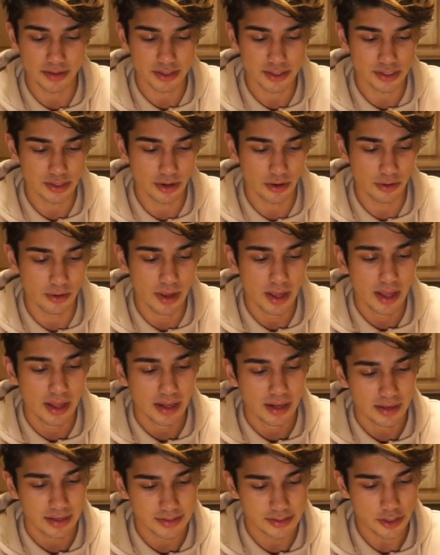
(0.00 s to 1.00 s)
So
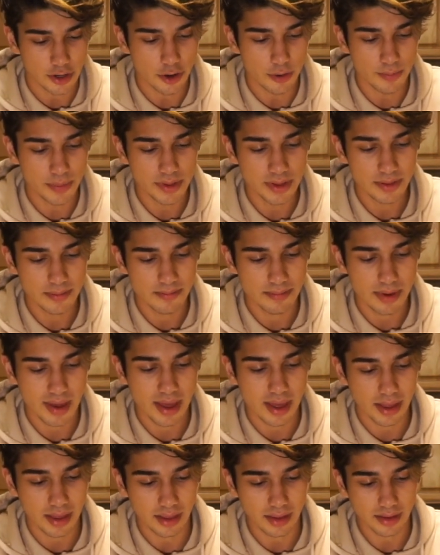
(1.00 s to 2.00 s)
let's open the
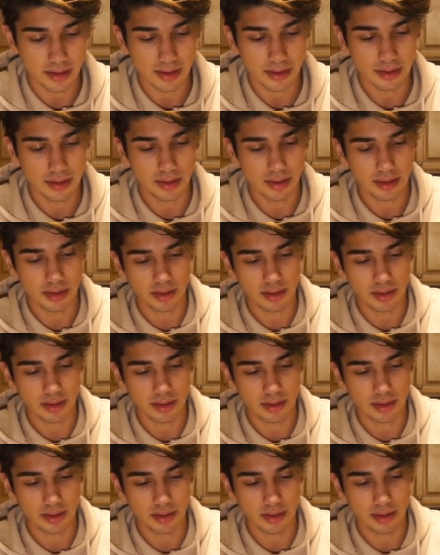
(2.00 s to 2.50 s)
bag.